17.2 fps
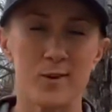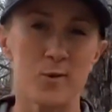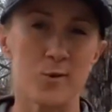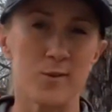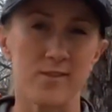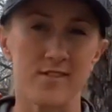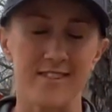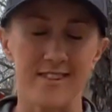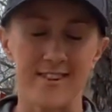
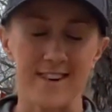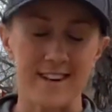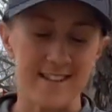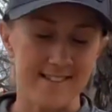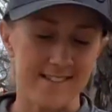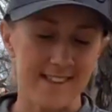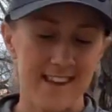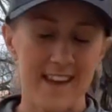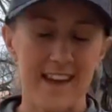Tour
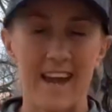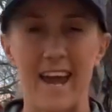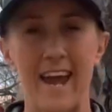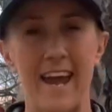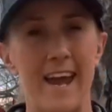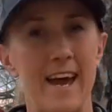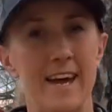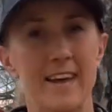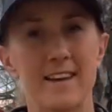Series,
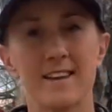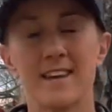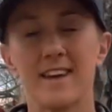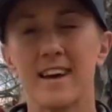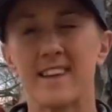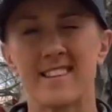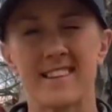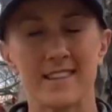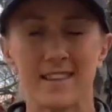and
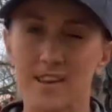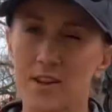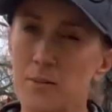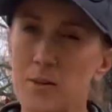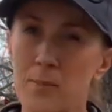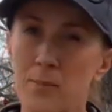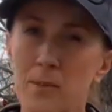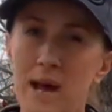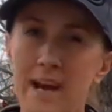it's a little
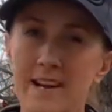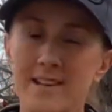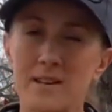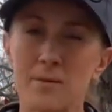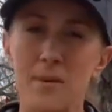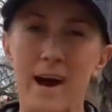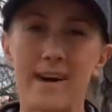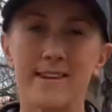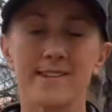bit blind to the
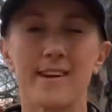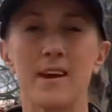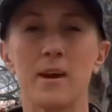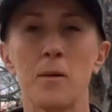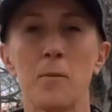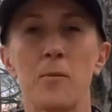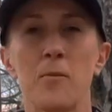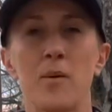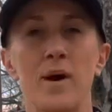
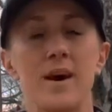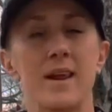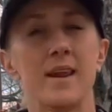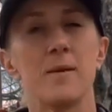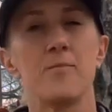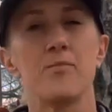basket, but